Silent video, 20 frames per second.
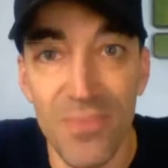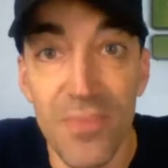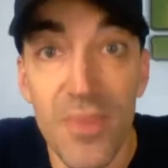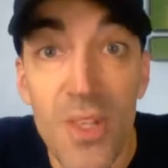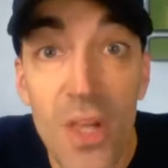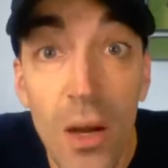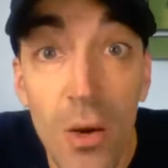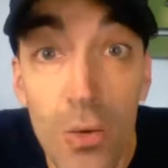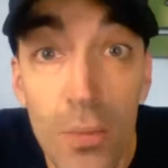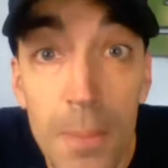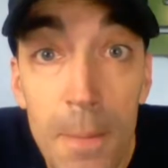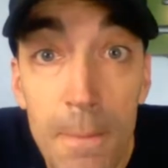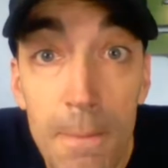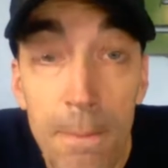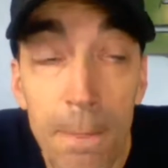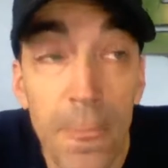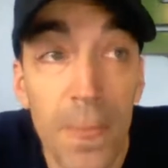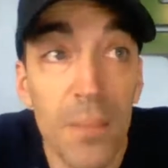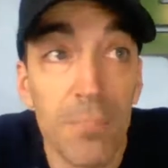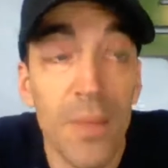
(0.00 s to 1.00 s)
So
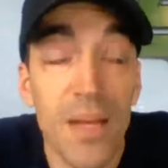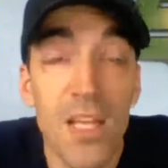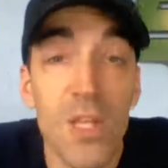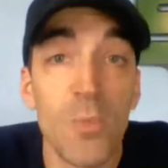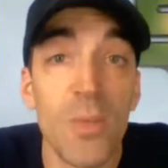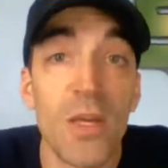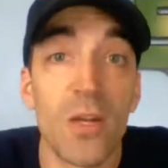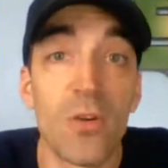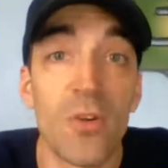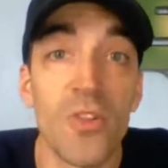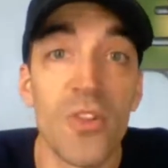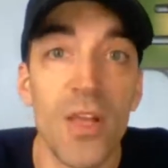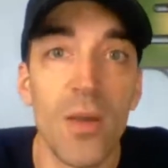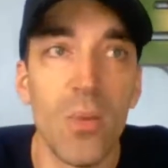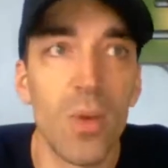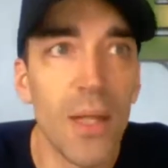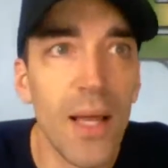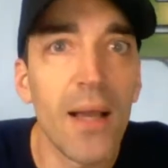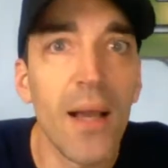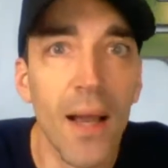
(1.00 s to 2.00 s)
many speakers say,
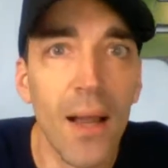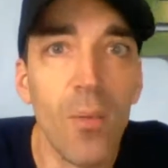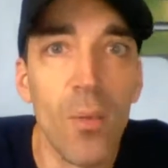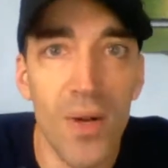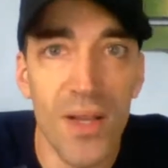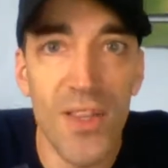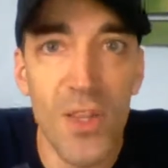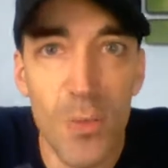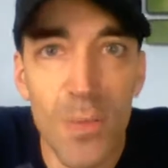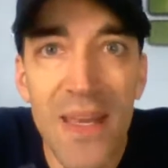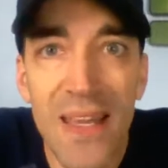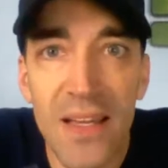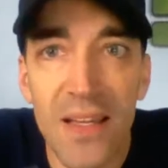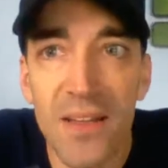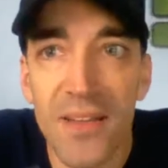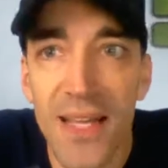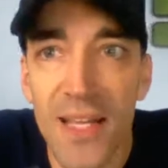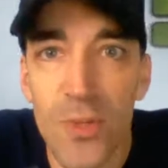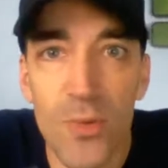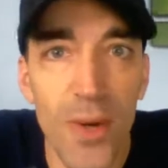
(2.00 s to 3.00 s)
well, I want to speak.
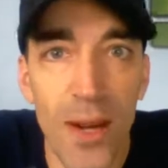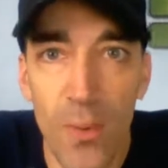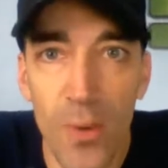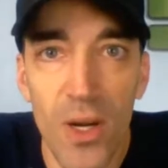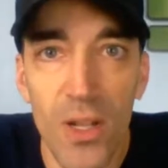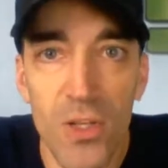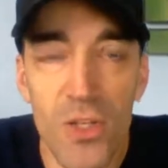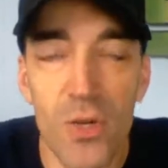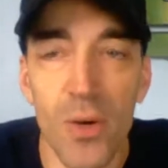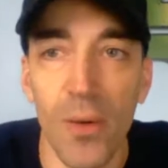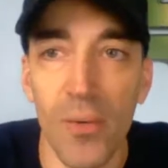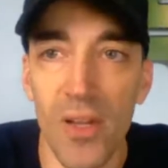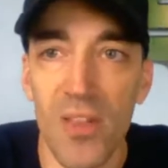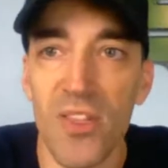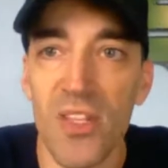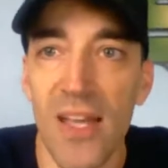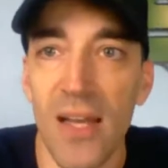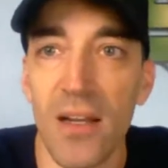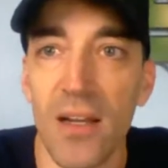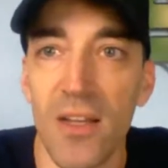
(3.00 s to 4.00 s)
That's what I want to do. I want to
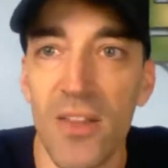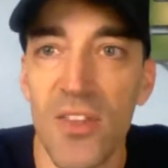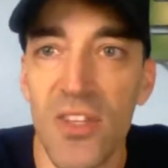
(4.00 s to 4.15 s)
stand on a